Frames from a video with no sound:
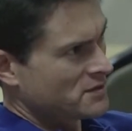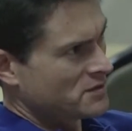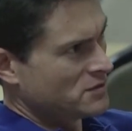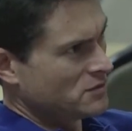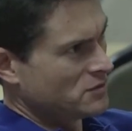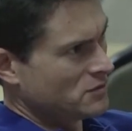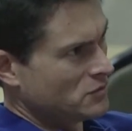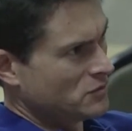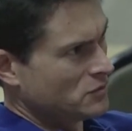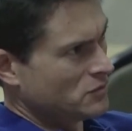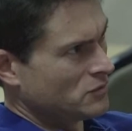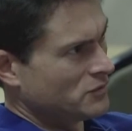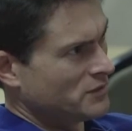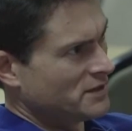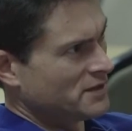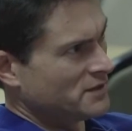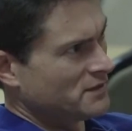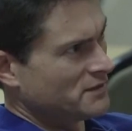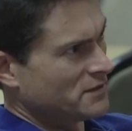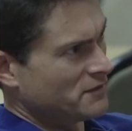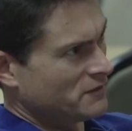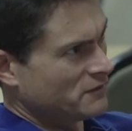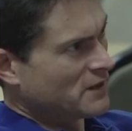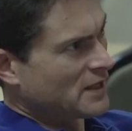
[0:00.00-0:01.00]
to the,
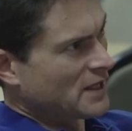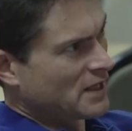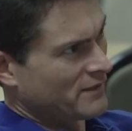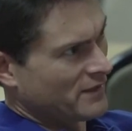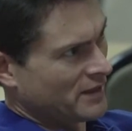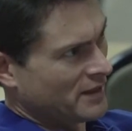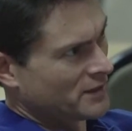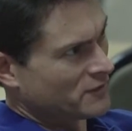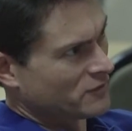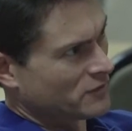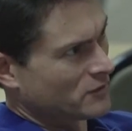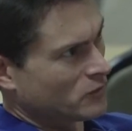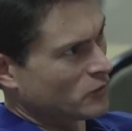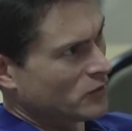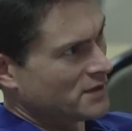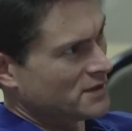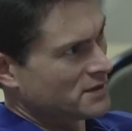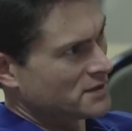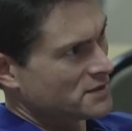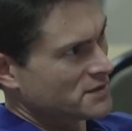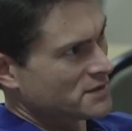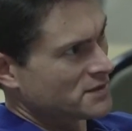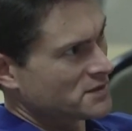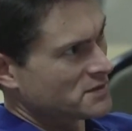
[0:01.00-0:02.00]
the 500
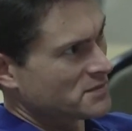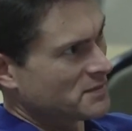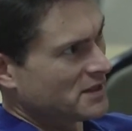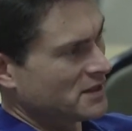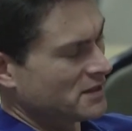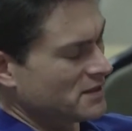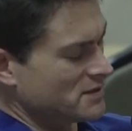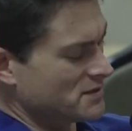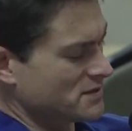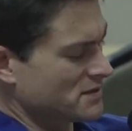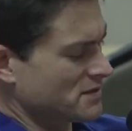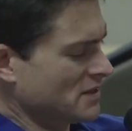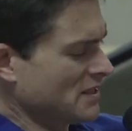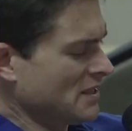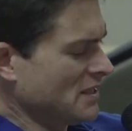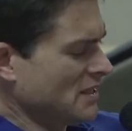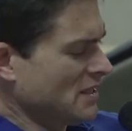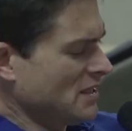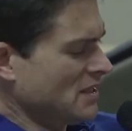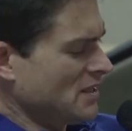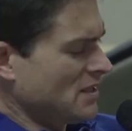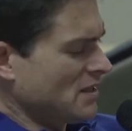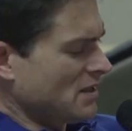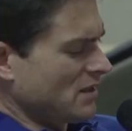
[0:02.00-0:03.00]
witnesses because
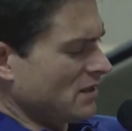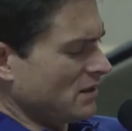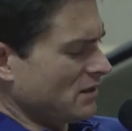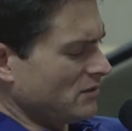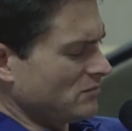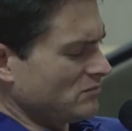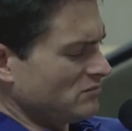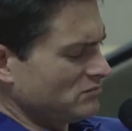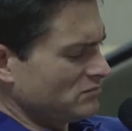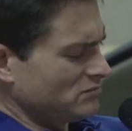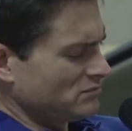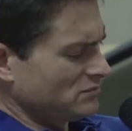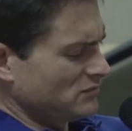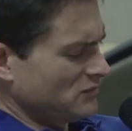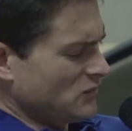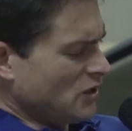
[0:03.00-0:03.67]
um, ah.